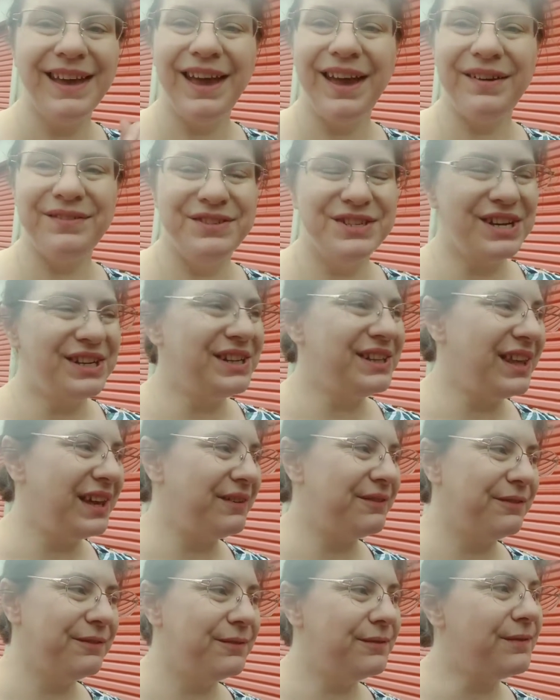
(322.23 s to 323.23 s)
I've done it
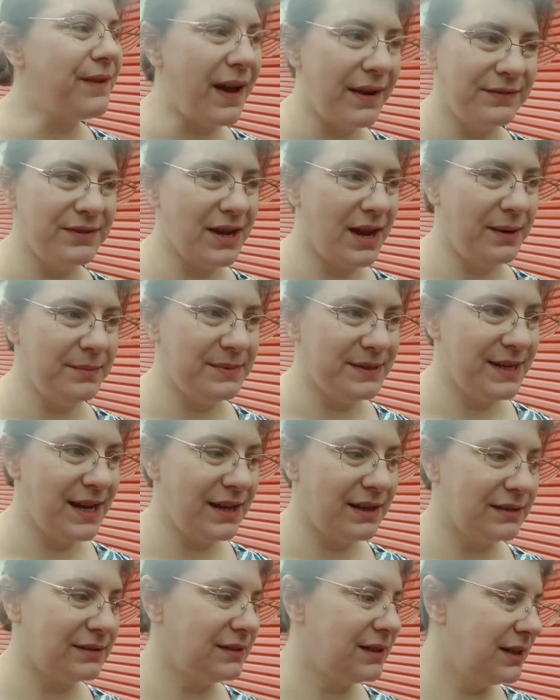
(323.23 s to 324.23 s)
like 5 times
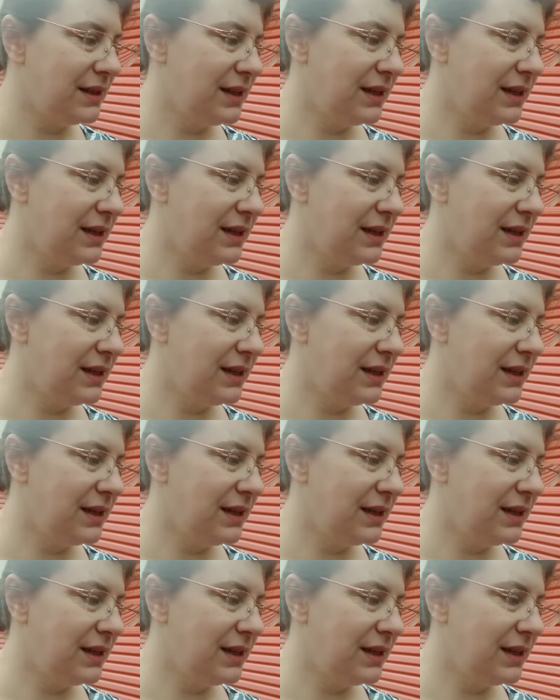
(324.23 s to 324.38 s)
now.